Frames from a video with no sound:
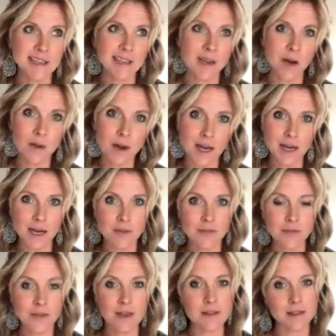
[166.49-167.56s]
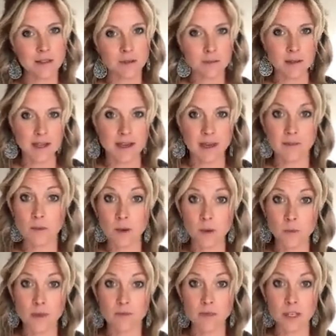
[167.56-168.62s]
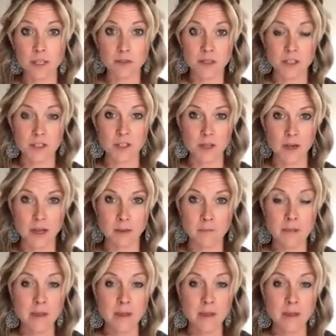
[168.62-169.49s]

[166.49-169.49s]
go off a little bit of what we've been used to doing.